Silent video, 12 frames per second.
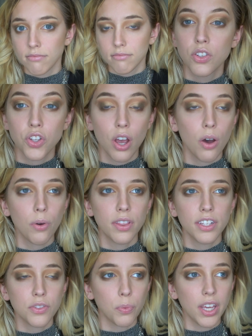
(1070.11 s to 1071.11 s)
So, and
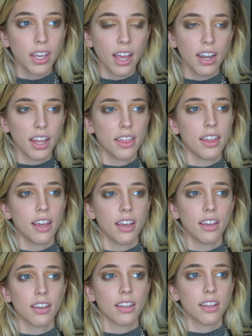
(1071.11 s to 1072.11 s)
this weekend, I
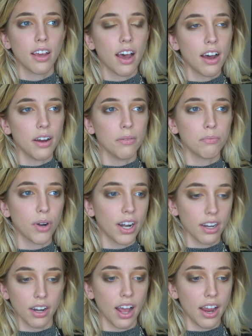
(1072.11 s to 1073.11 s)
think
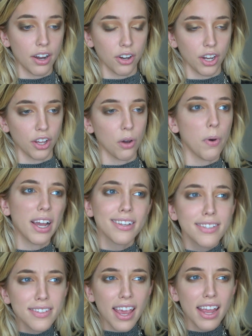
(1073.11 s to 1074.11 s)
Brandon and I are gonna go
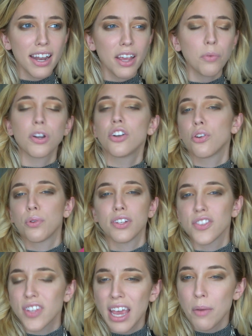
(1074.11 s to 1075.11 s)
ice skating. We're gonna do an
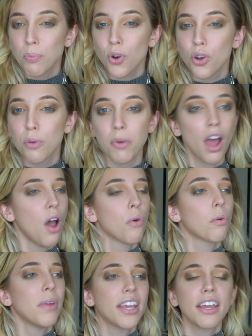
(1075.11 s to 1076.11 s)
escape room.
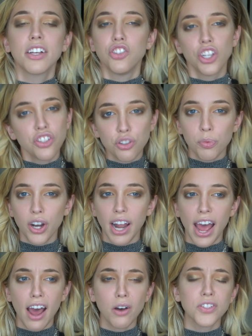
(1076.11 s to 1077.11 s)
We're making a gingerbread
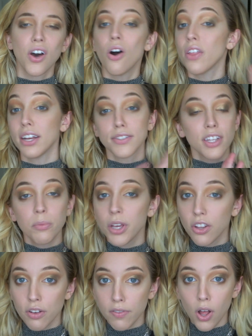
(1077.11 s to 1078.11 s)
house. All that's gonna be
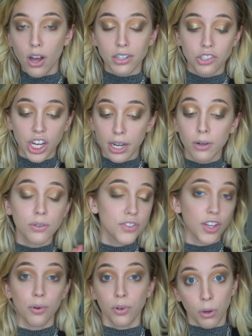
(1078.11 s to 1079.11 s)
on the vlog channel,
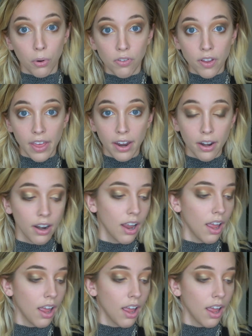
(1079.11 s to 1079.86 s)
so go over there.